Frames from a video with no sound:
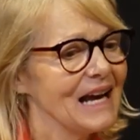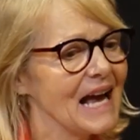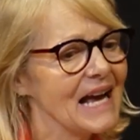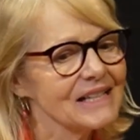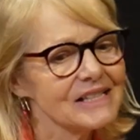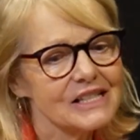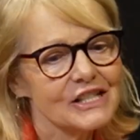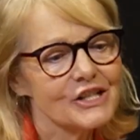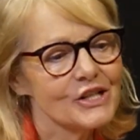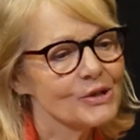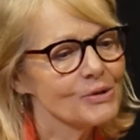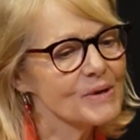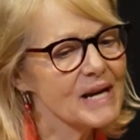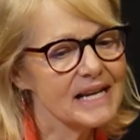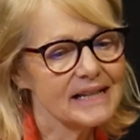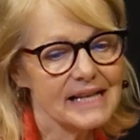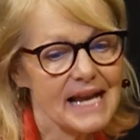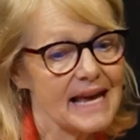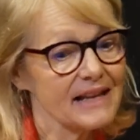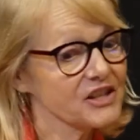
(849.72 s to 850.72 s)
And,
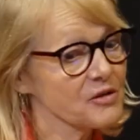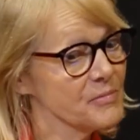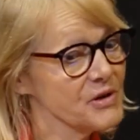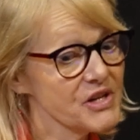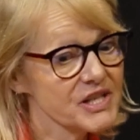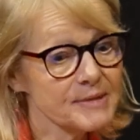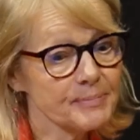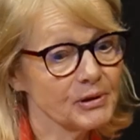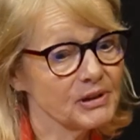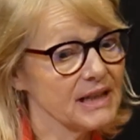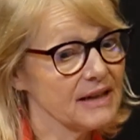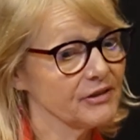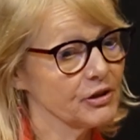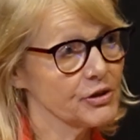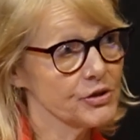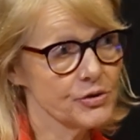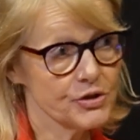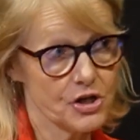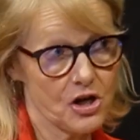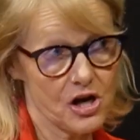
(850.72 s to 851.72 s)
and at the municipal level,
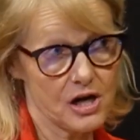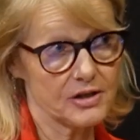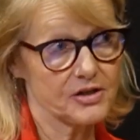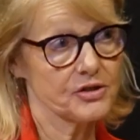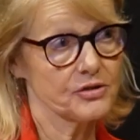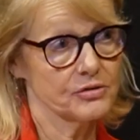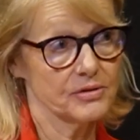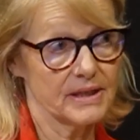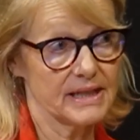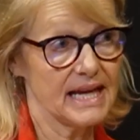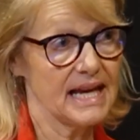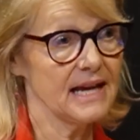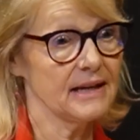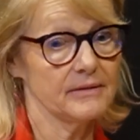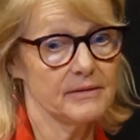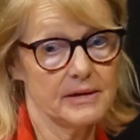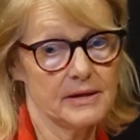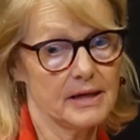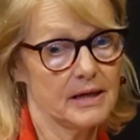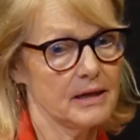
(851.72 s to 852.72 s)
you talk to,
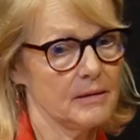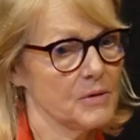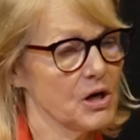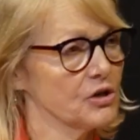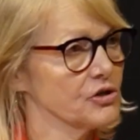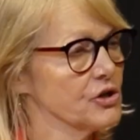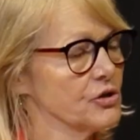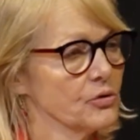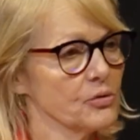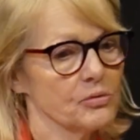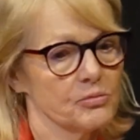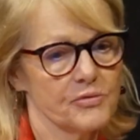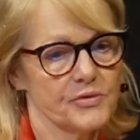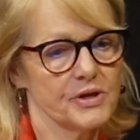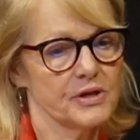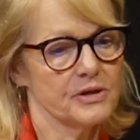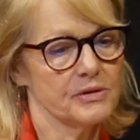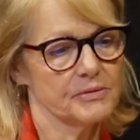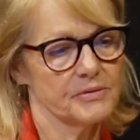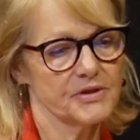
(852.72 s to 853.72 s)
again,
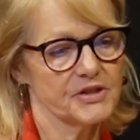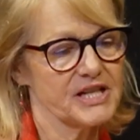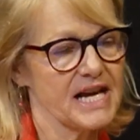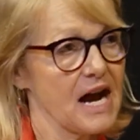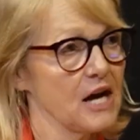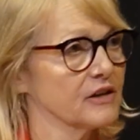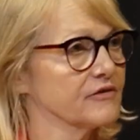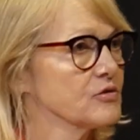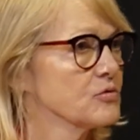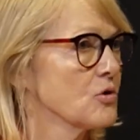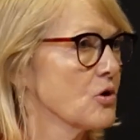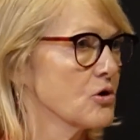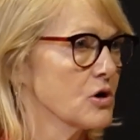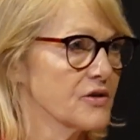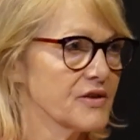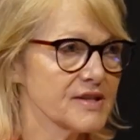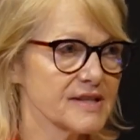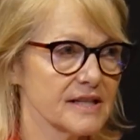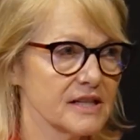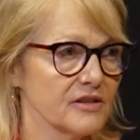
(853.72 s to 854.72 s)
the town of Aurora,
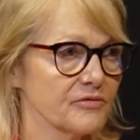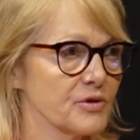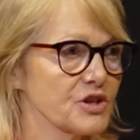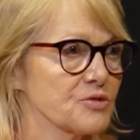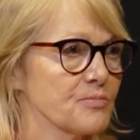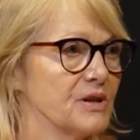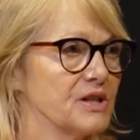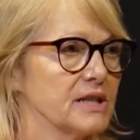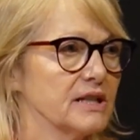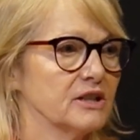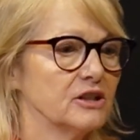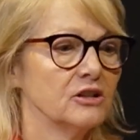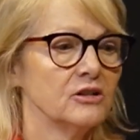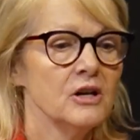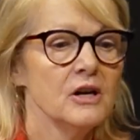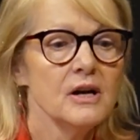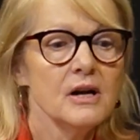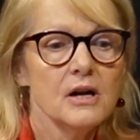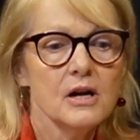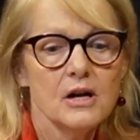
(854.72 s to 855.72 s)
the city of Richmond Hill,
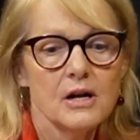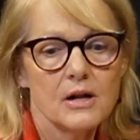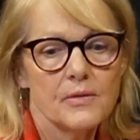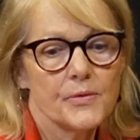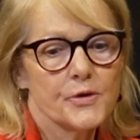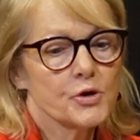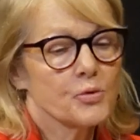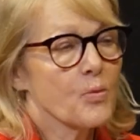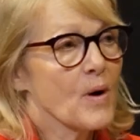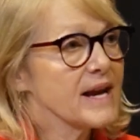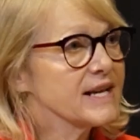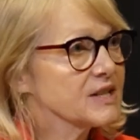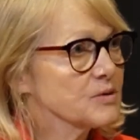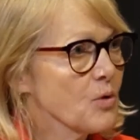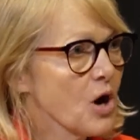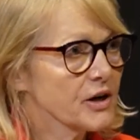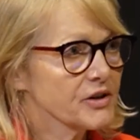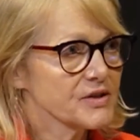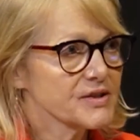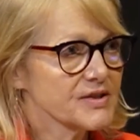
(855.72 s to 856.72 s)
their
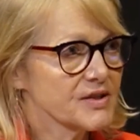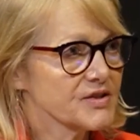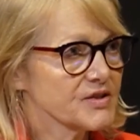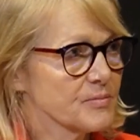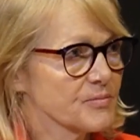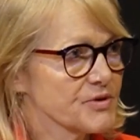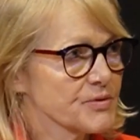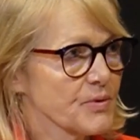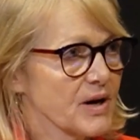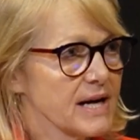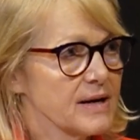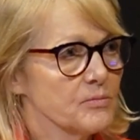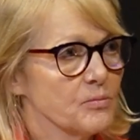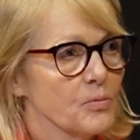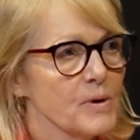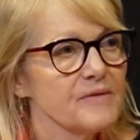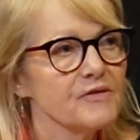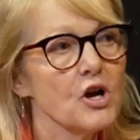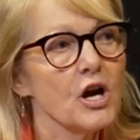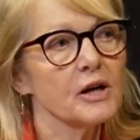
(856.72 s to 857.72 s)
wastewater systems, right?
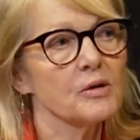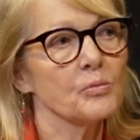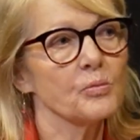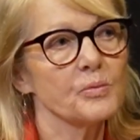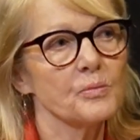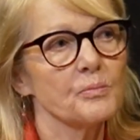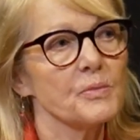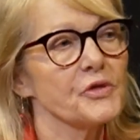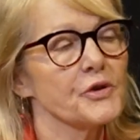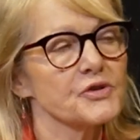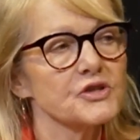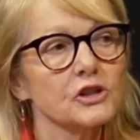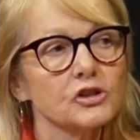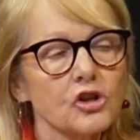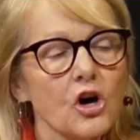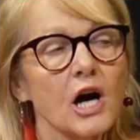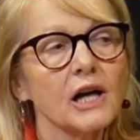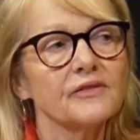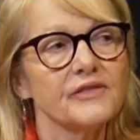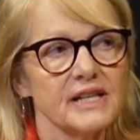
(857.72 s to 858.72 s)
There's a
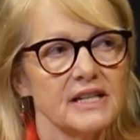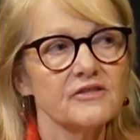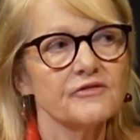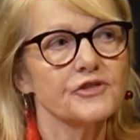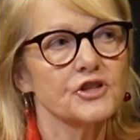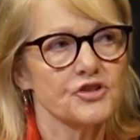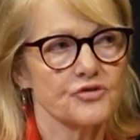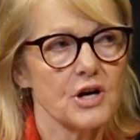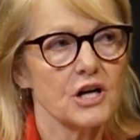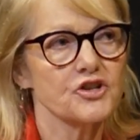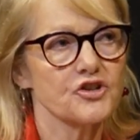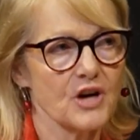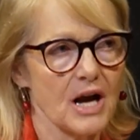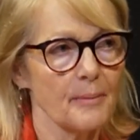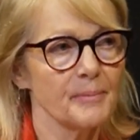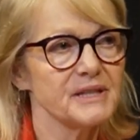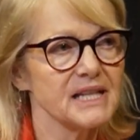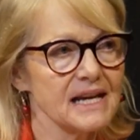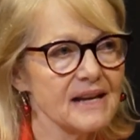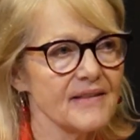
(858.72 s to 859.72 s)
lot of infrastructure
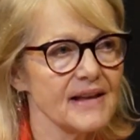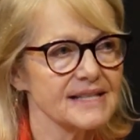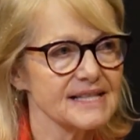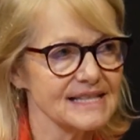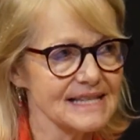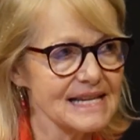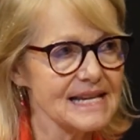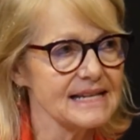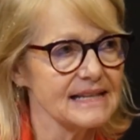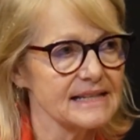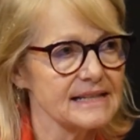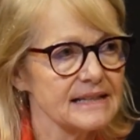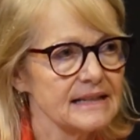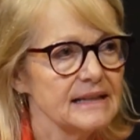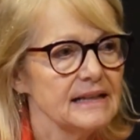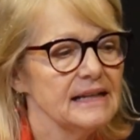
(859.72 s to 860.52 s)
updating that's needed.